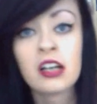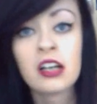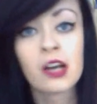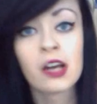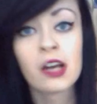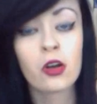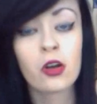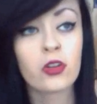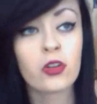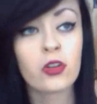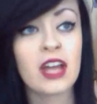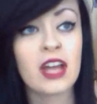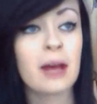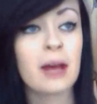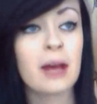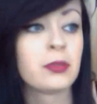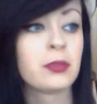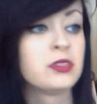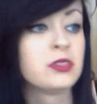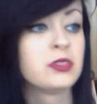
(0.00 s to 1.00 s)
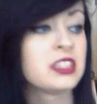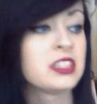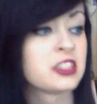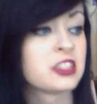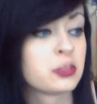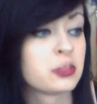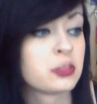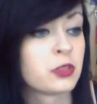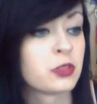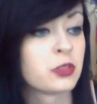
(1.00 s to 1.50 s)
And all that happened
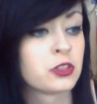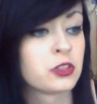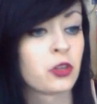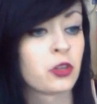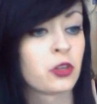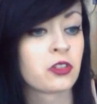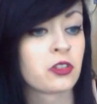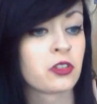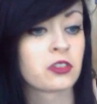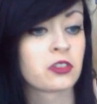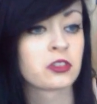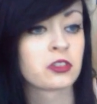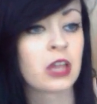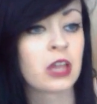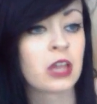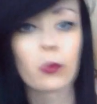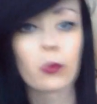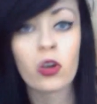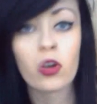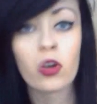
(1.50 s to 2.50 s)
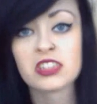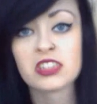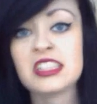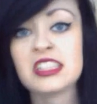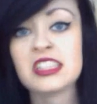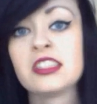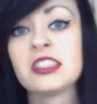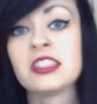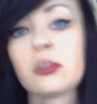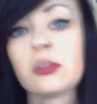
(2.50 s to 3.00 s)
is someone took their
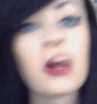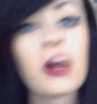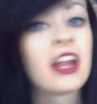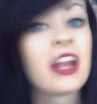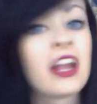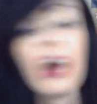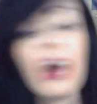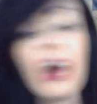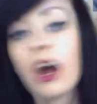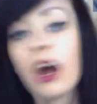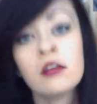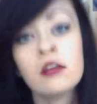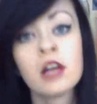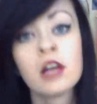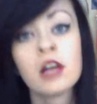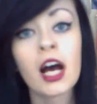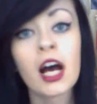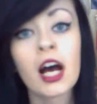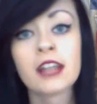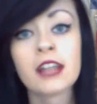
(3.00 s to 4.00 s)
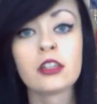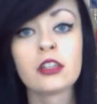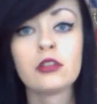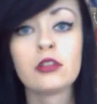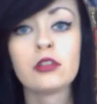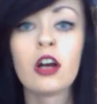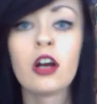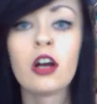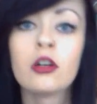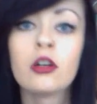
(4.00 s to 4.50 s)
what's-its away. I
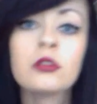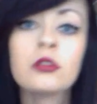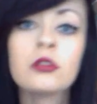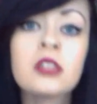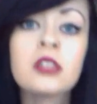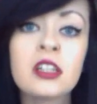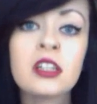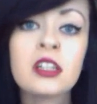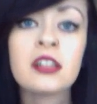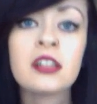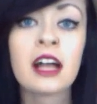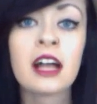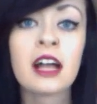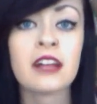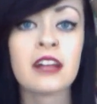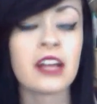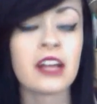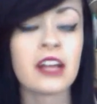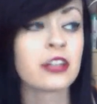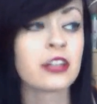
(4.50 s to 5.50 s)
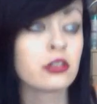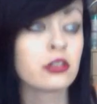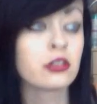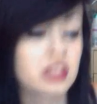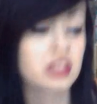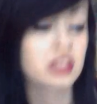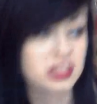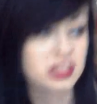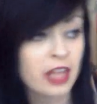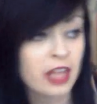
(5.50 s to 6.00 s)
don't know. I don't
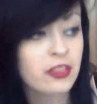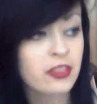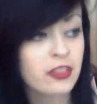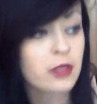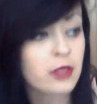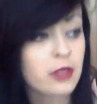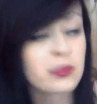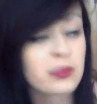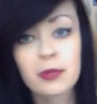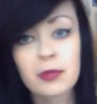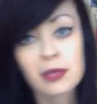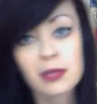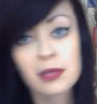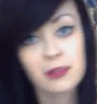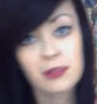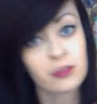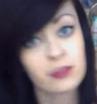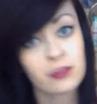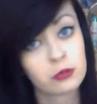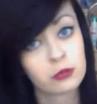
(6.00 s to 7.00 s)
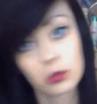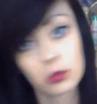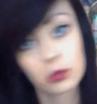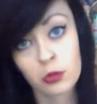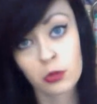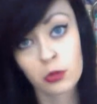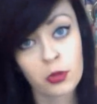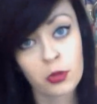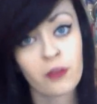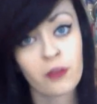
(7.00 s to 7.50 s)
understand them. They make me feel
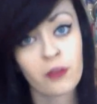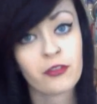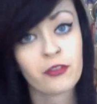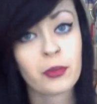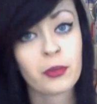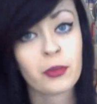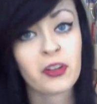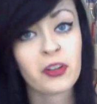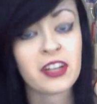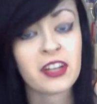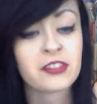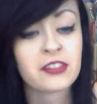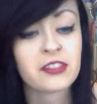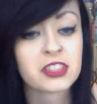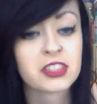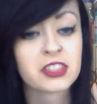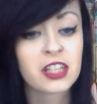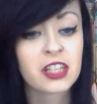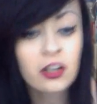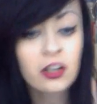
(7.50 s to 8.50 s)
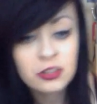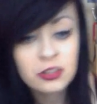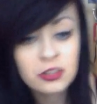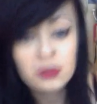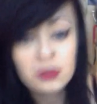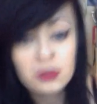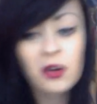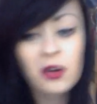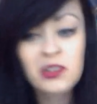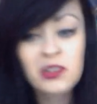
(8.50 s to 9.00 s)
so uncomfortable. And everyone's like, oh,
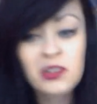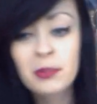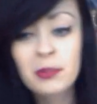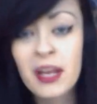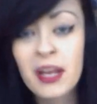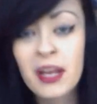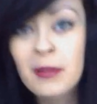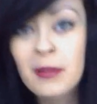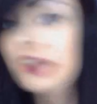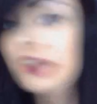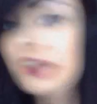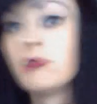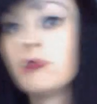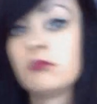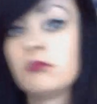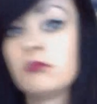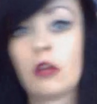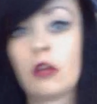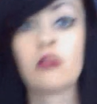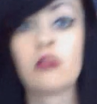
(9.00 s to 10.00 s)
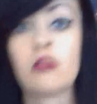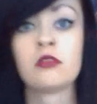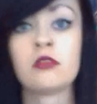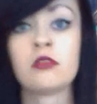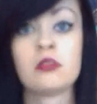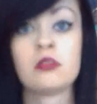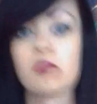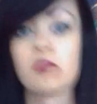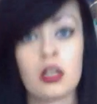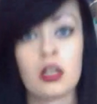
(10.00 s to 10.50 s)
do you want to hold the baby? No,
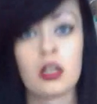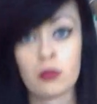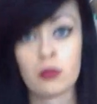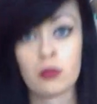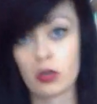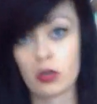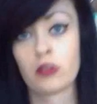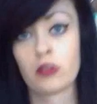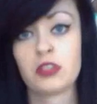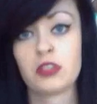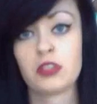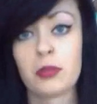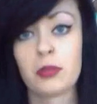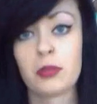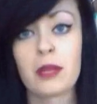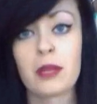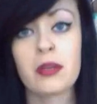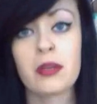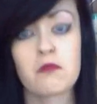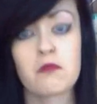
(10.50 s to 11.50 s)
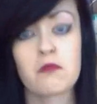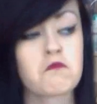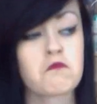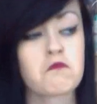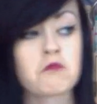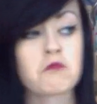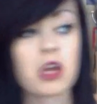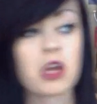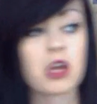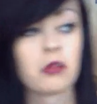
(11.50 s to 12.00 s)
I don't want to hold your baby.
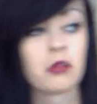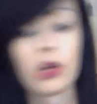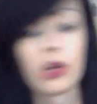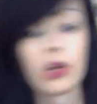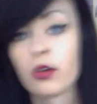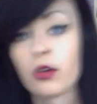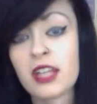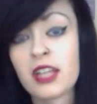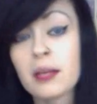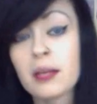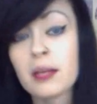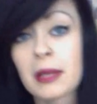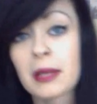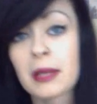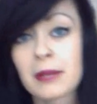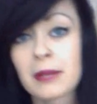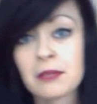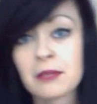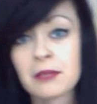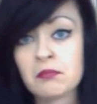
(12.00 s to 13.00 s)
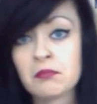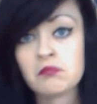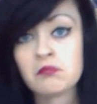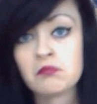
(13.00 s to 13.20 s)
I don't want to hold any baby.